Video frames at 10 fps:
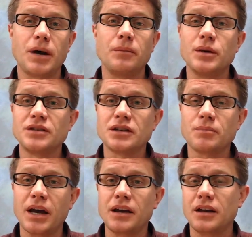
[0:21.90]
by
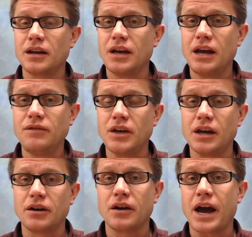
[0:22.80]
businessman and
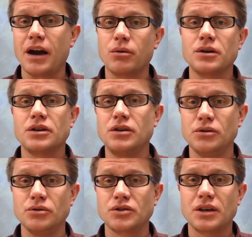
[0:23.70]
aviator Howard
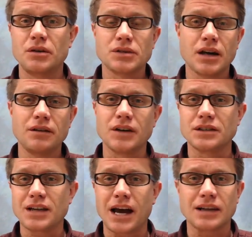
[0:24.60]
Hughes, and it was kind of
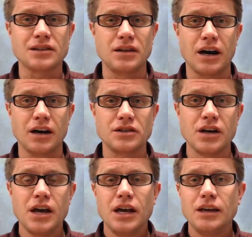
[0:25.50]
a tax dodge.
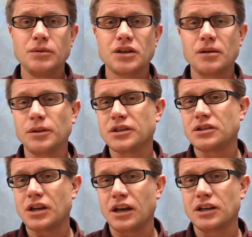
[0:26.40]
He was able to
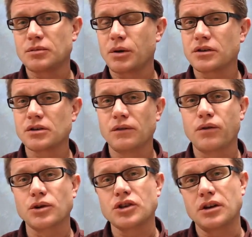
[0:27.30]
take his personal
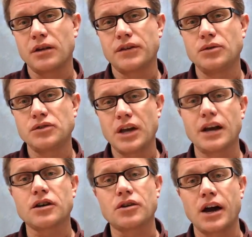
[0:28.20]
fortune of Hughes
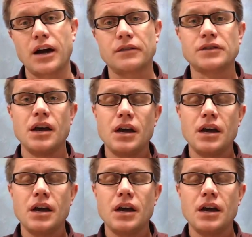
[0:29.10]
aircraft